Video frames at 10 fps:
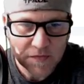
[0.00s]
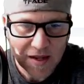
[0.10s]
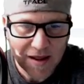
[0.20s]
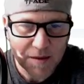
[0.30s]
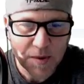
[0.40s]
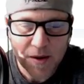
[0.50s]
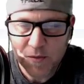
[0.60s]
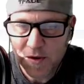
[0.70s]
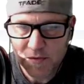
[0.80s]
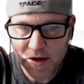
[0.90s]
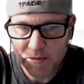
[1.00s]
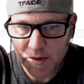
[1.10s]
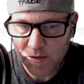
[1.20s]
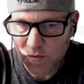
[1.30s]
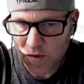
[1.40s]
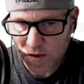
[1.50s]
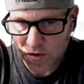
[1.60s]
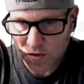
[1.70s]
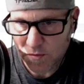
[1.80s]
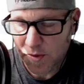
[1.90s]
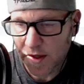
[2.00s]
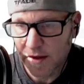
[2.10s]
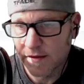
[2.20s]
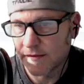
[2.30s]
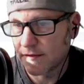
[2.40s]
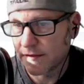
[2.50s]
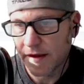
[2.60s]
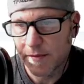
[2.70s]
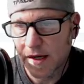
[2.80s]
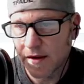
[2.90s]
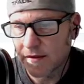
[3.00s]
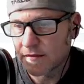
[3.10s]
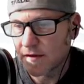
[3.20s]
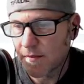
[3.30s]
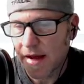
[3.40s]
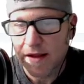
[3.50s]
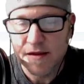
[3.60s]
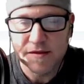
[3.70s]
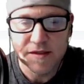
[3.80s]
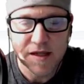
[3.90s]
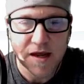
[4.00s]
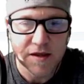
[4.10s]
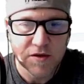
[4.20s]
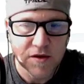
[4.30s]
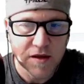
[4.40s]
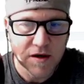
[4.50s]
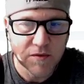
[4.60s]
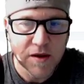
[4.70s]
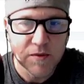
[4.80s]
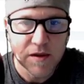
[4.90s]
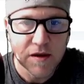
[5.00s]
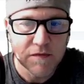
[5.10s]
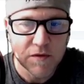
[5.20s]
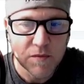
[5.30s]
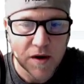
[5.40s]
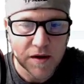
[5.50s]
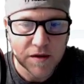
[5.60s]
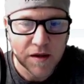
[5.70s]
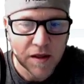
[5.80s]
Now, I probably wouldn't recommend 1 cube, but I mean, the math doesn't lie. You could get away with it if you wanted.